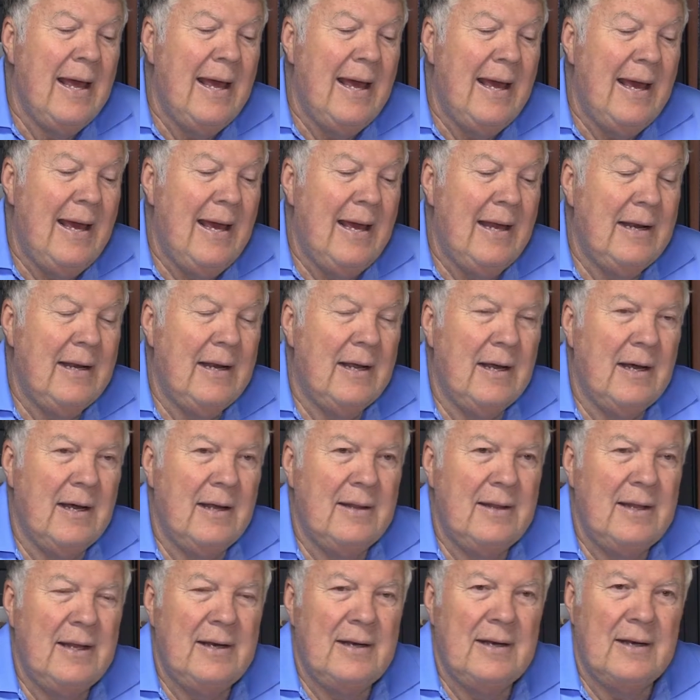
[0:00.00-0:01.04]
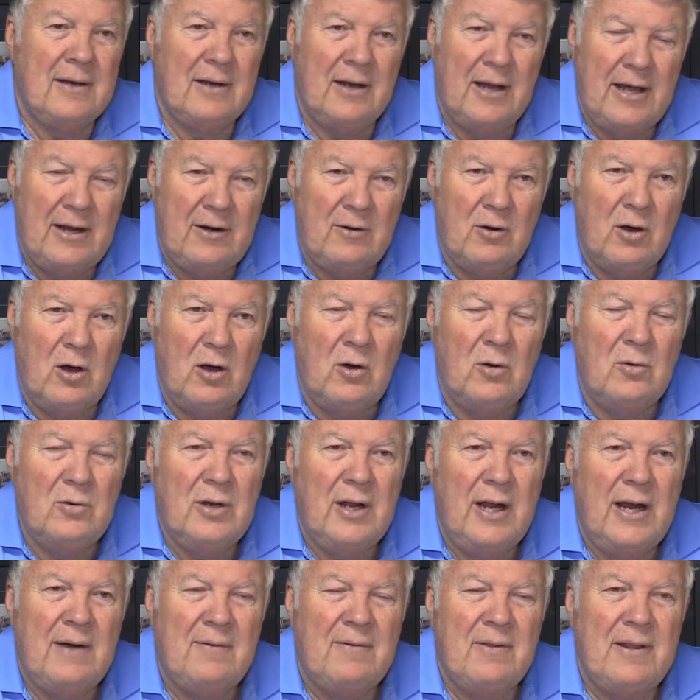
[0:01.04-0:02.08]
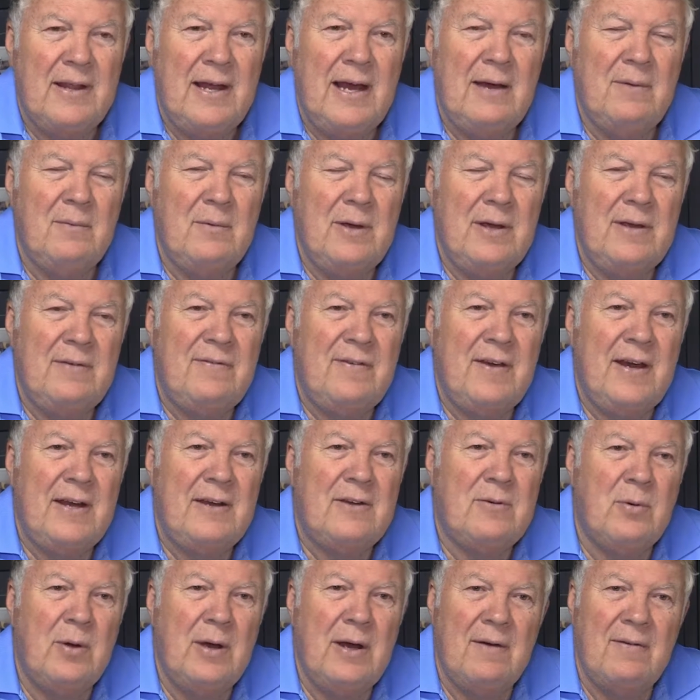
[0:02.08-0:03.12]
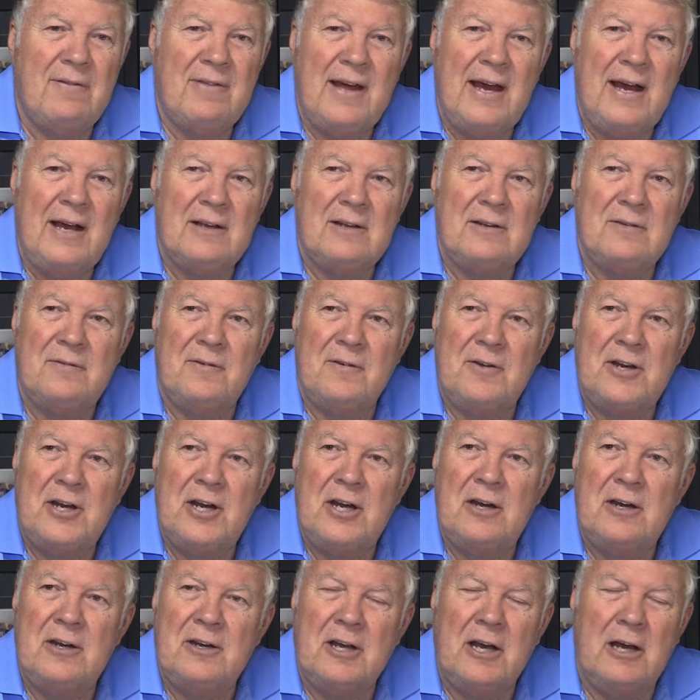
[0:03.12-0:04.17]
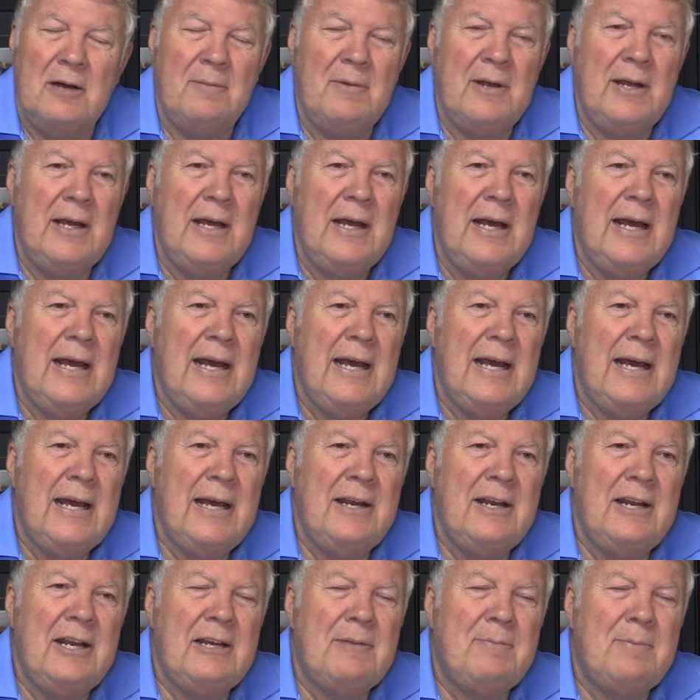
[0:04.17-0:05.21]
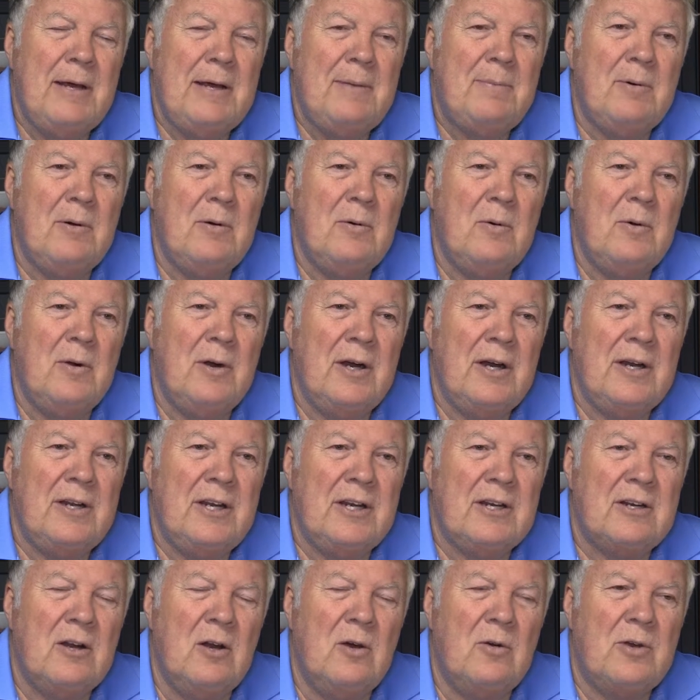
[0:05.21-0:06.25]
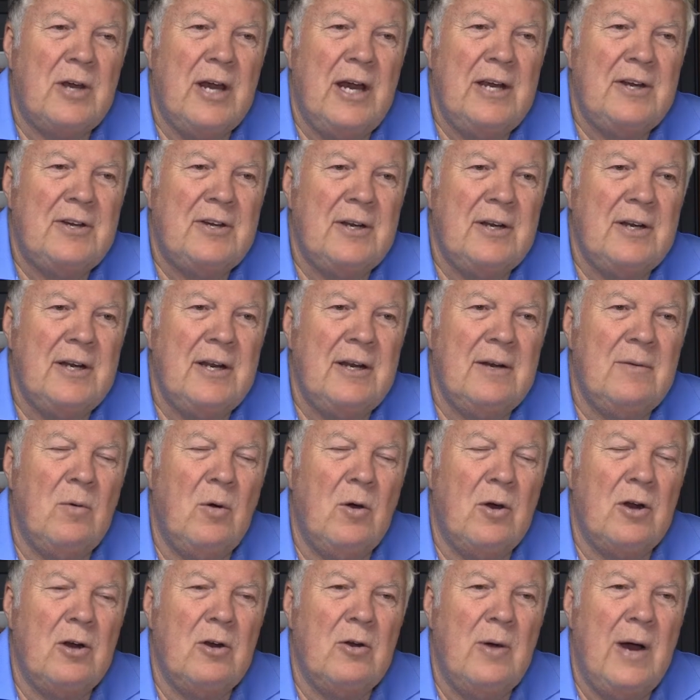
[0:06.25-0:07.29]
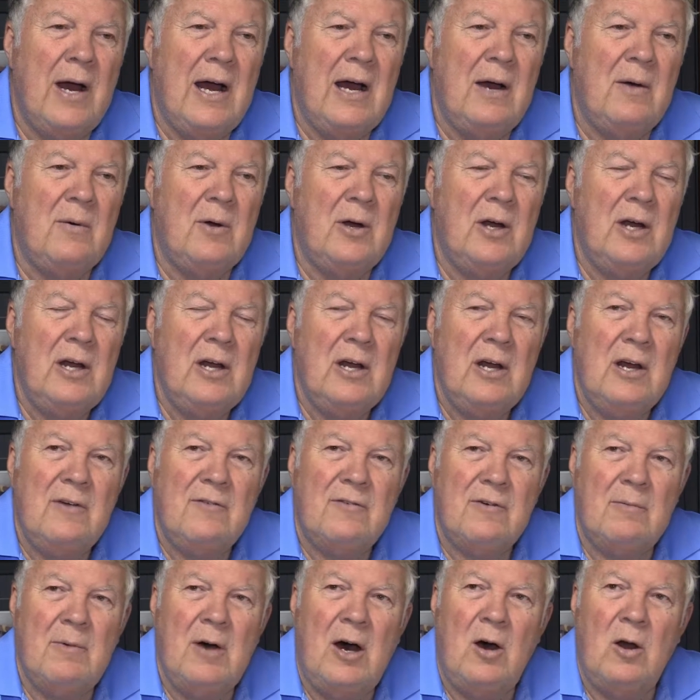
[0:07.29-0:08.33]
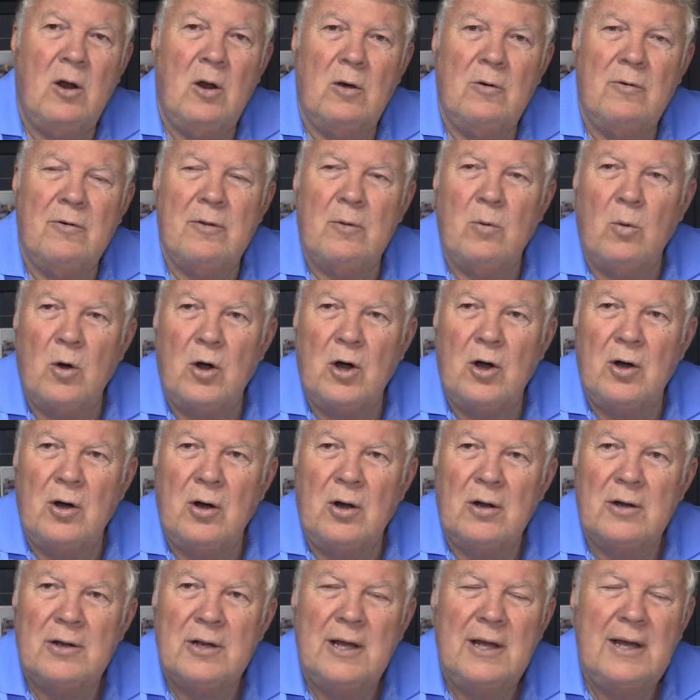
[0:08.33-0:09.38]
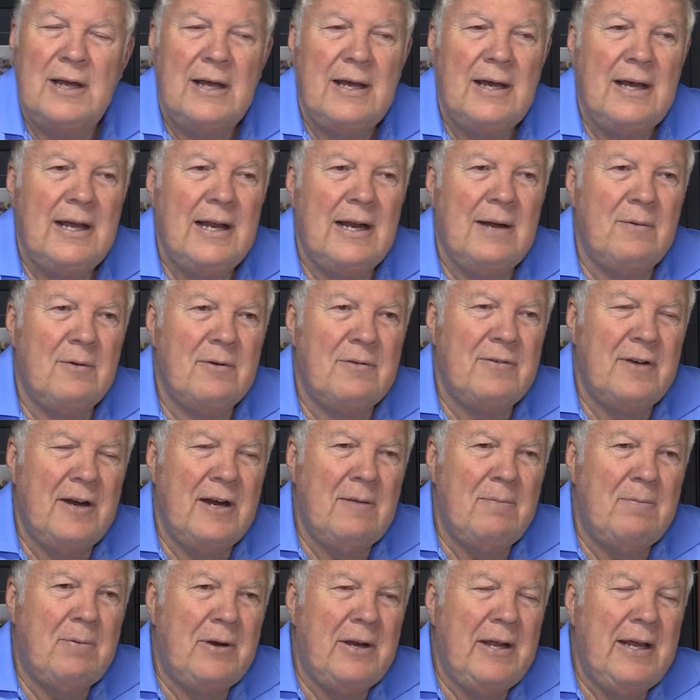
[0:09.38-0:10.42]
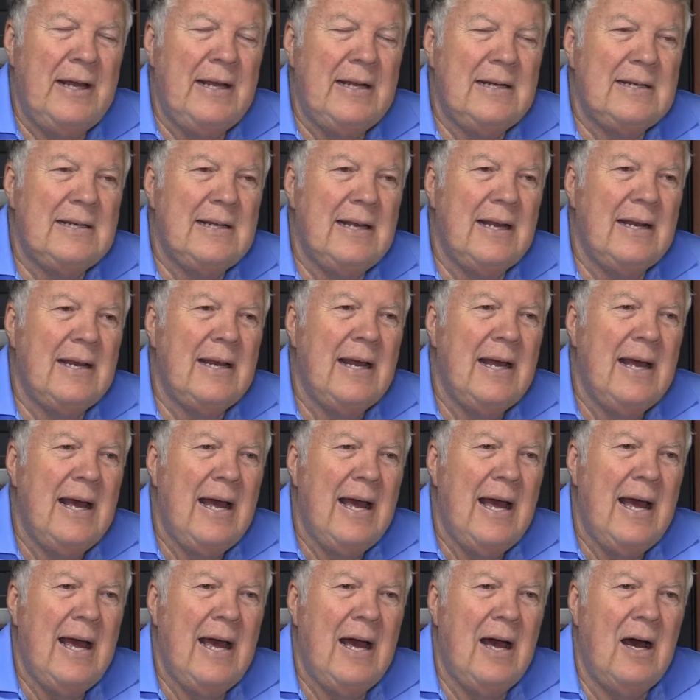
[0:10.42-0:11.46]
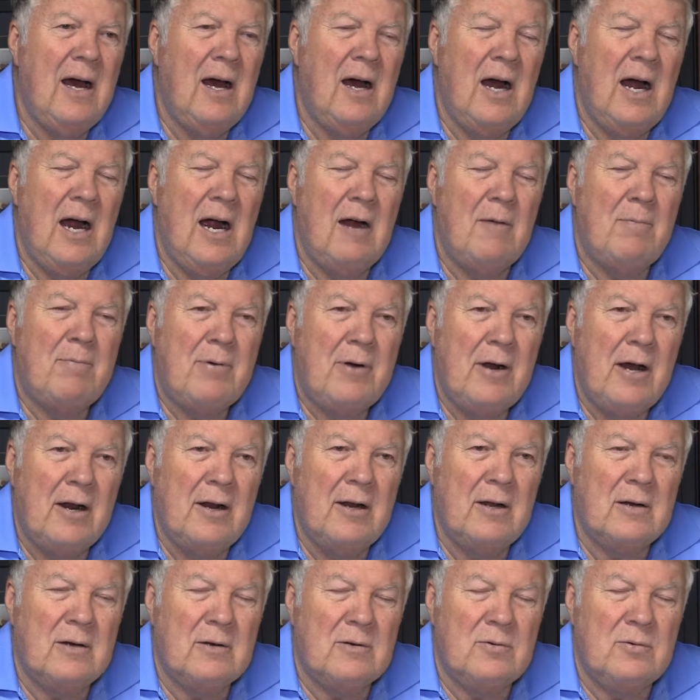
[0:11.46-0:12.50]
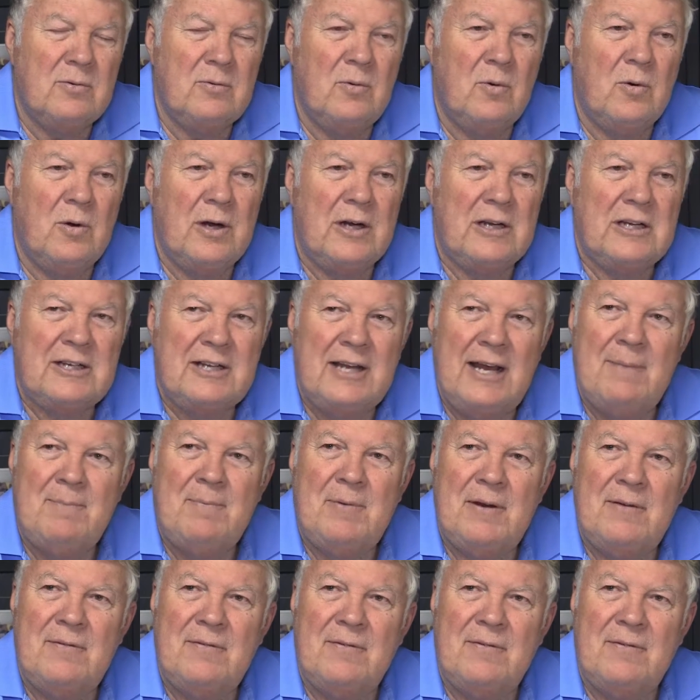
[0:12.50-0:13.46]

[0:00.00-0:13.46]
And then later on, after that, we fed 12,000 for Deere & Company, and these people were at this location in Waterloo, Iowa, from all over the world. And I was very pleased that how our products were accepted